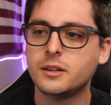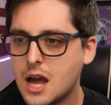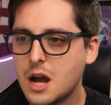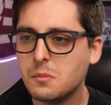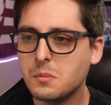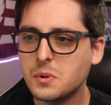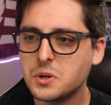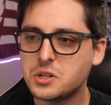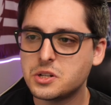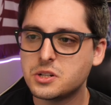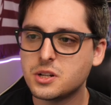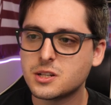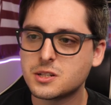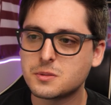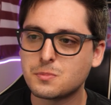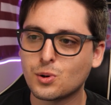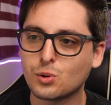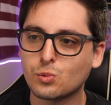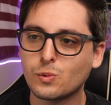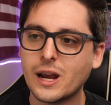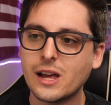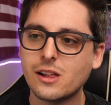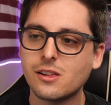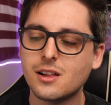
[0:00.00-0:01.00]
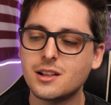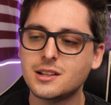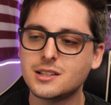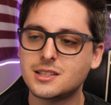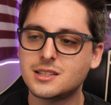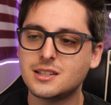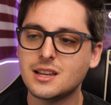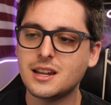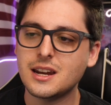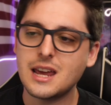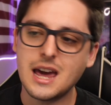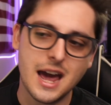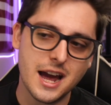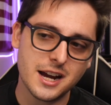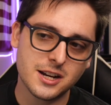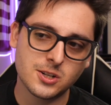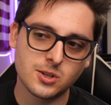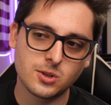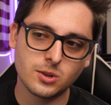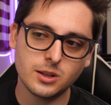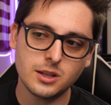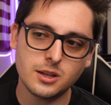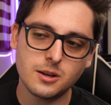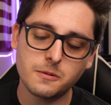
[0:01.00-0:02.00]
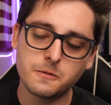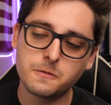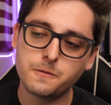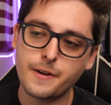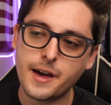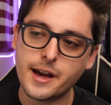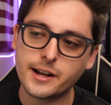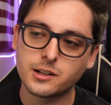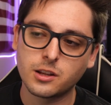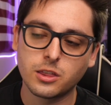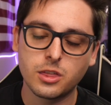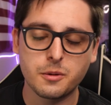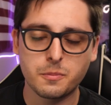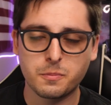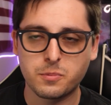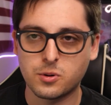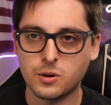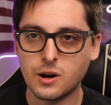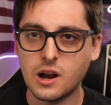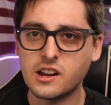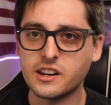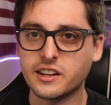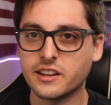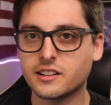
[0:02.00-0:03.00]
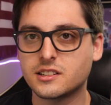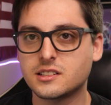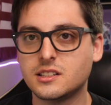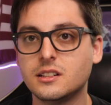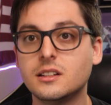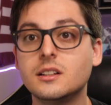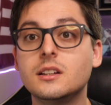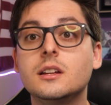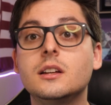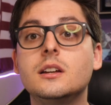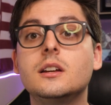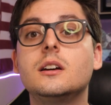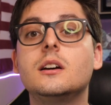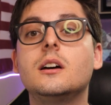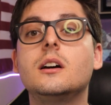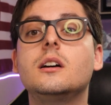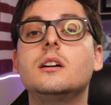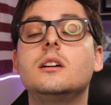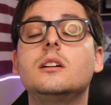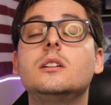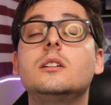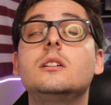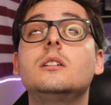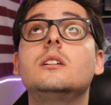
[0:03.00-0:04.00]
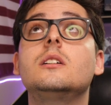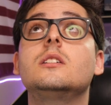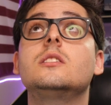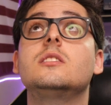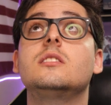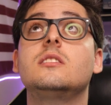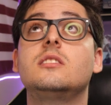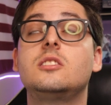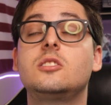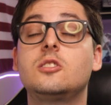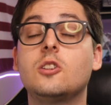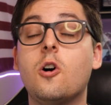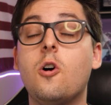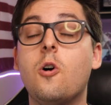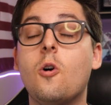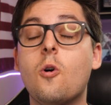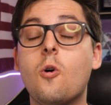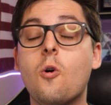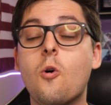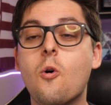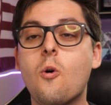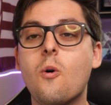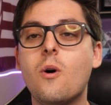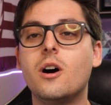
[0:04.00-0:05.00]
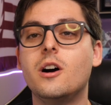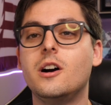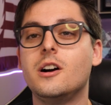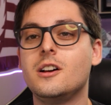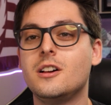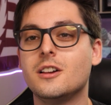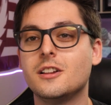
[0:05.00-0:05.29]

How much does morale on set actually affect the product? So